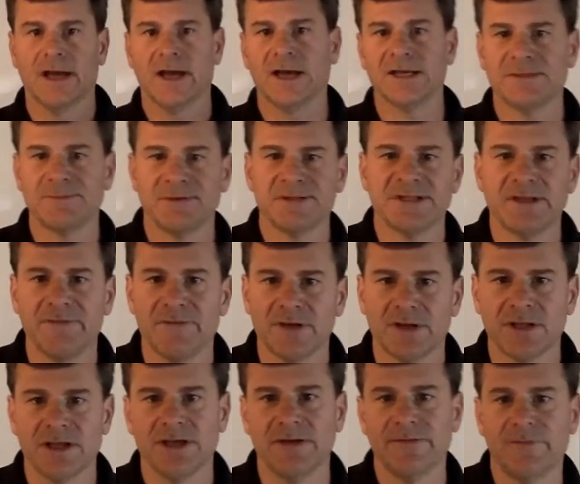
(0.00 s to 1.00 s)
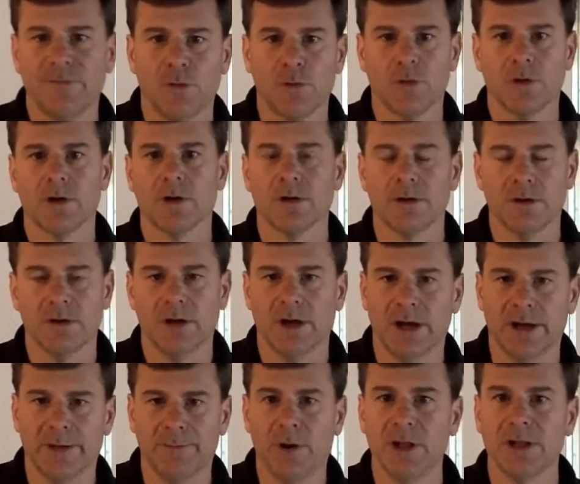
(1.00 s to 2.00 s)
specifically for
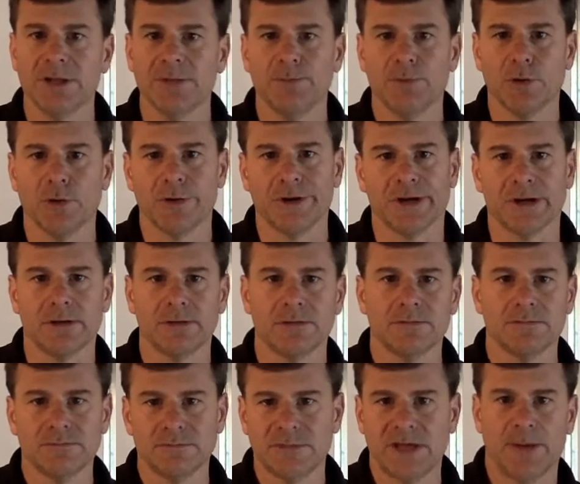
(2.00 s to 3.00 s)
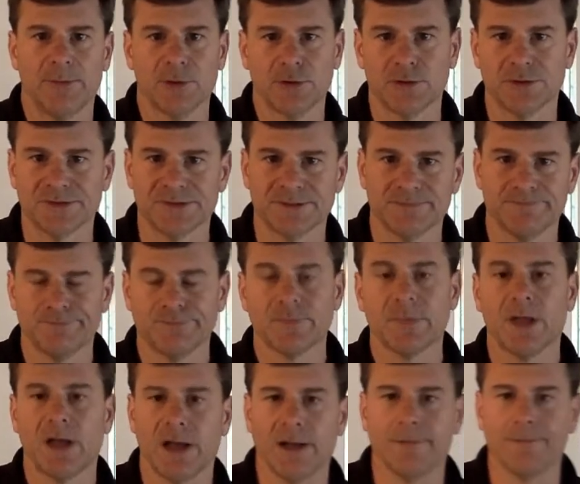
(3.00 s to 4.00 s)
polyprotic chemicals,
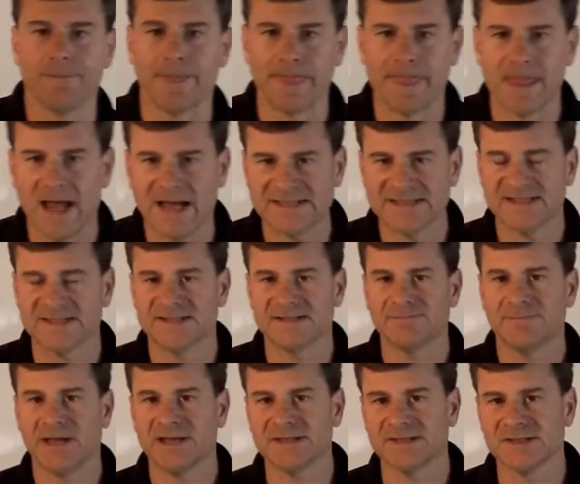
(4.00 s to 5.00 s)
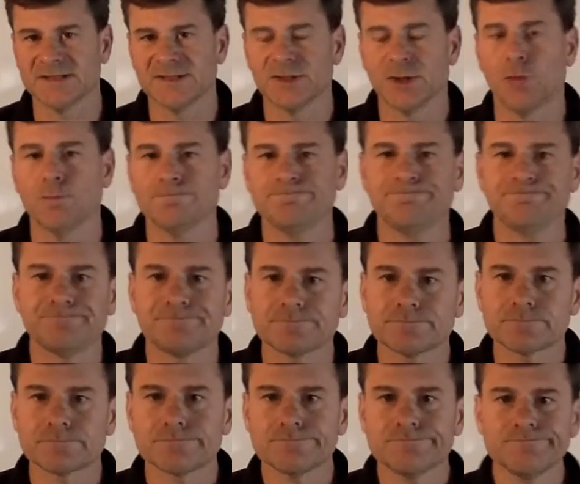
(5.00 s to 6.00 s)
acids and bases. So
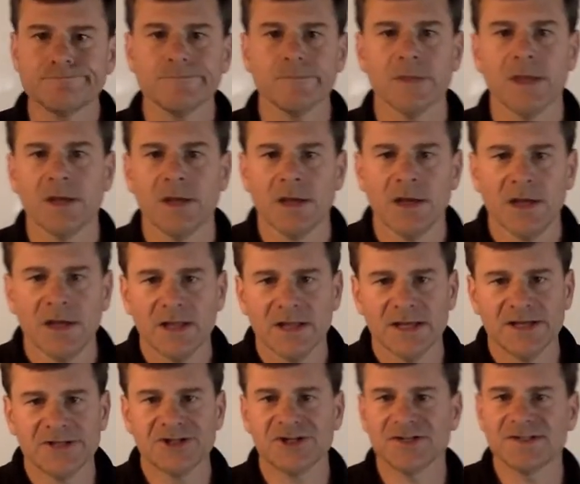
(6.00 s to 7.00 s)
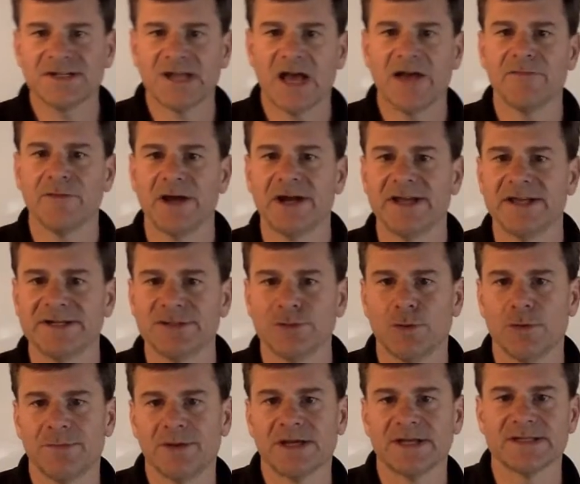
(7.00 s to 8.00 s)
let's just dive right into
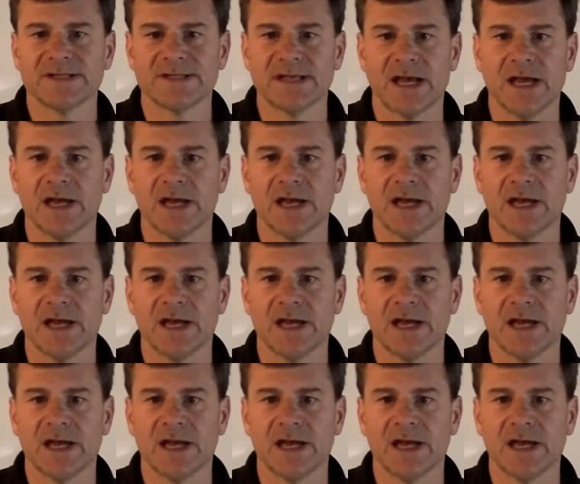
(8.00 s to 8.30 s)
it because